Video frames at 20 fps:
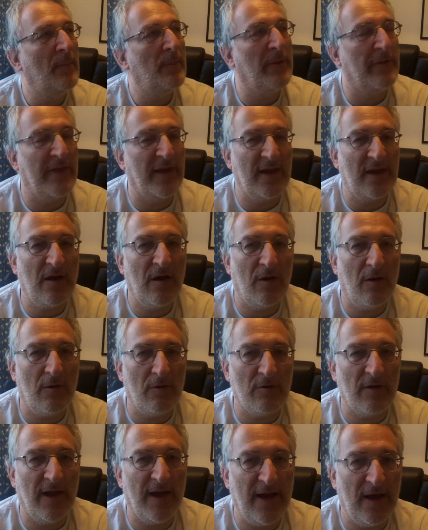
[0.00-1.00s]
But they
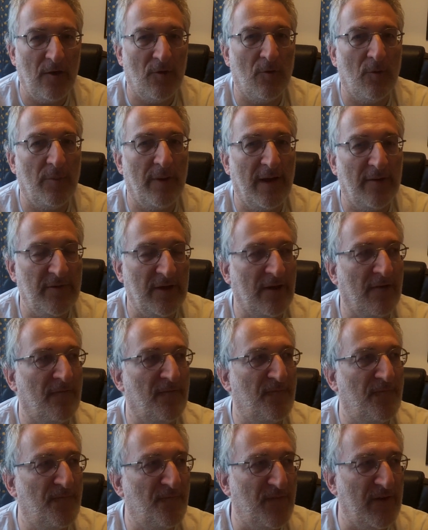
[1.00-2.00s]
can't help having a
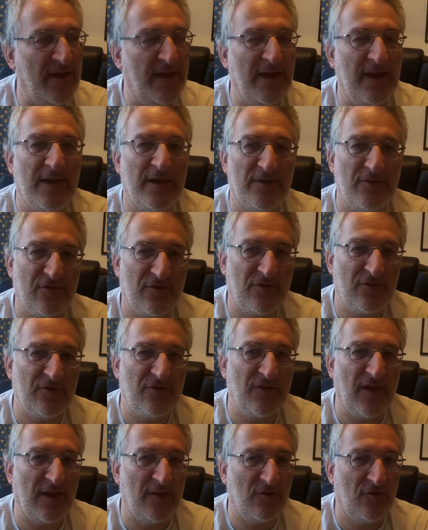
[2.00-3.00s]

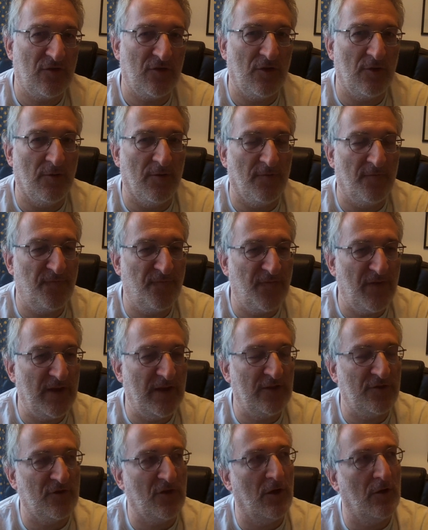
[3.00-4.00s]
fierce
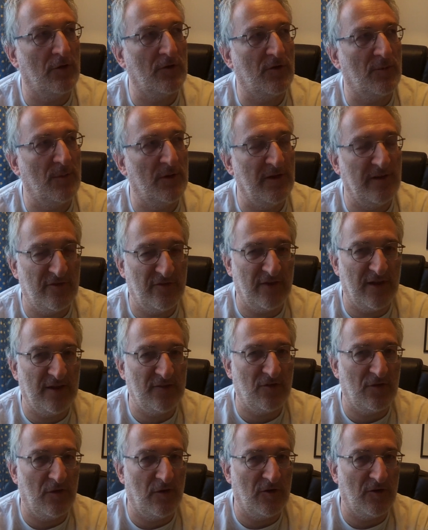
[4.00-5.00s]
argument,
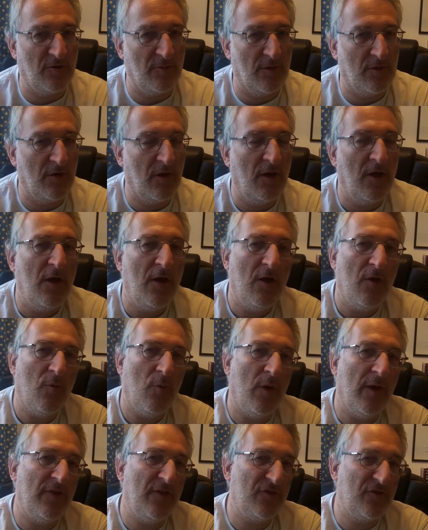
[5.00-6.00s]
intellectual argument,
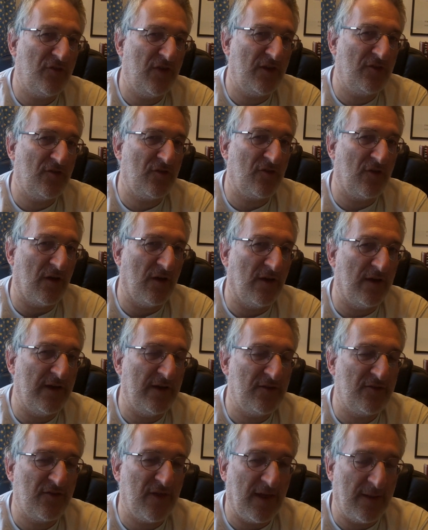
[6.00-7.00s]
where the sister
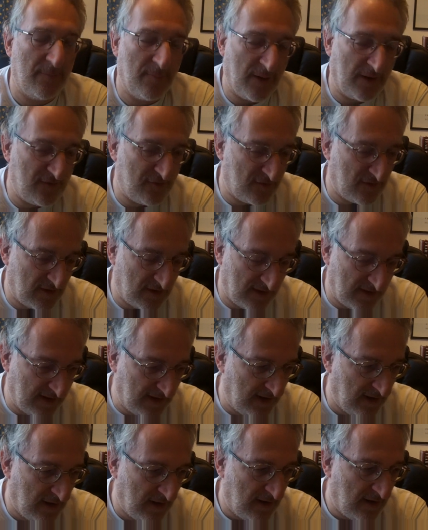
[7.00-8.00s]
is saying,
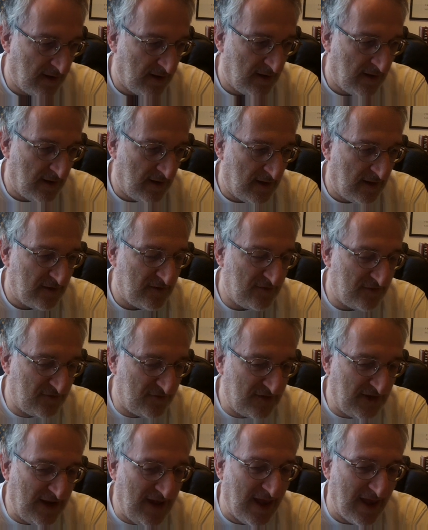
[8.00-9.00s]
basically,
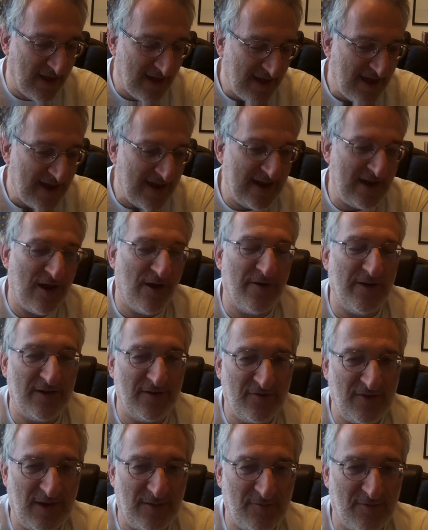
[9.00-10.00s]
she, in her
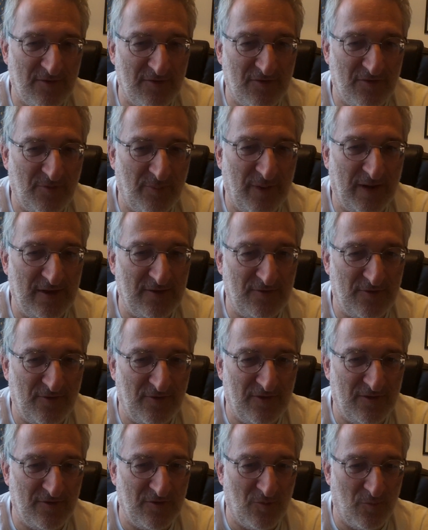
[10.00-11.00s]
acceptance speech
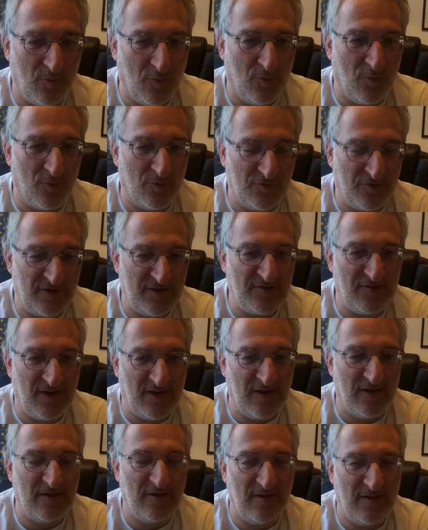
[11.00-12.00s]
for this award, she's
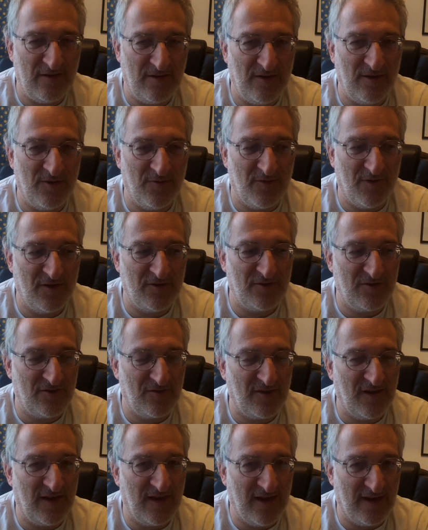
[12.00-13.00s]
in a
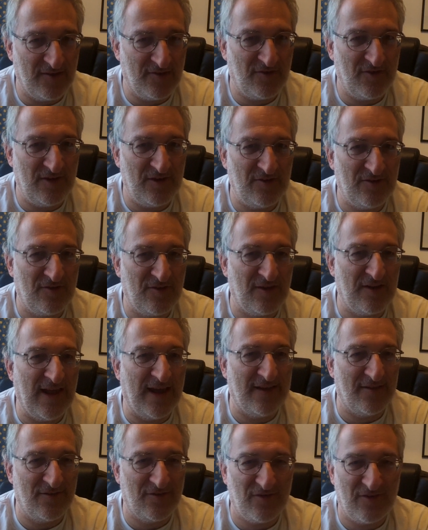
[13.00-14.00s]
university, and she's
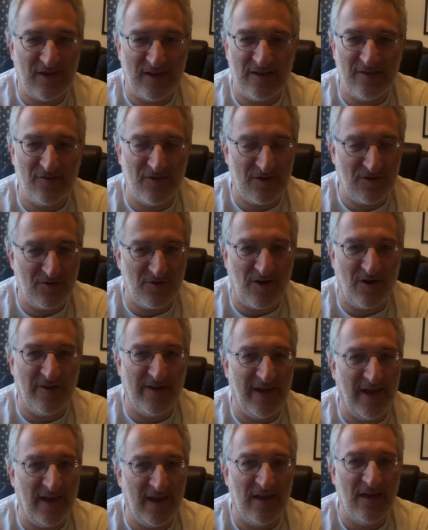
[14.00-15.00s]
denouncing and
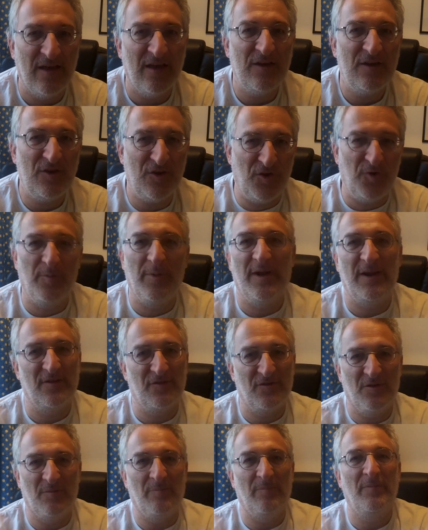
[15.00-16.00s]
decrying
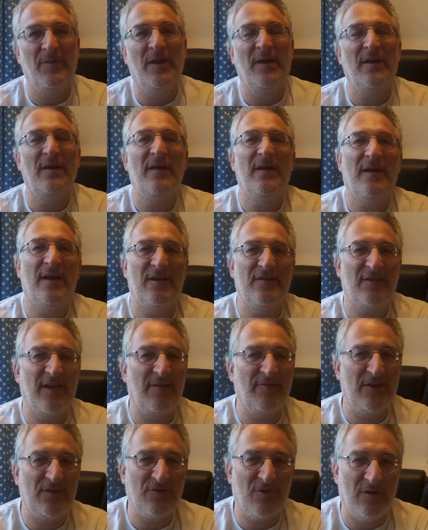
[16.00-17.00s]
humanism as
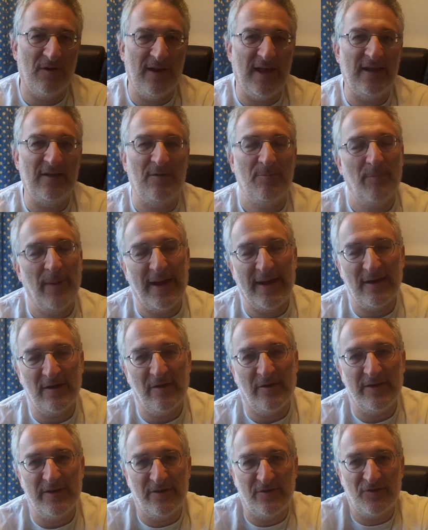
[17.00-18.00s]
having sort of led
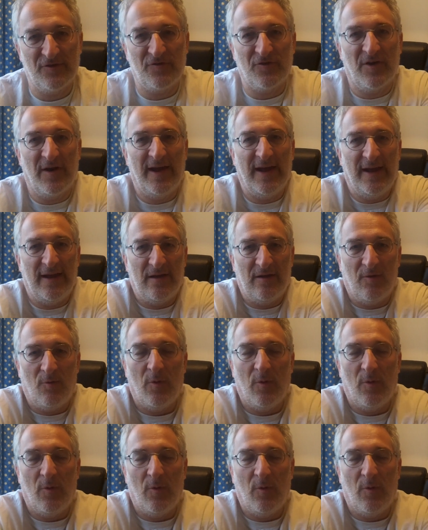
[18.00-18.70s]
mankind astray and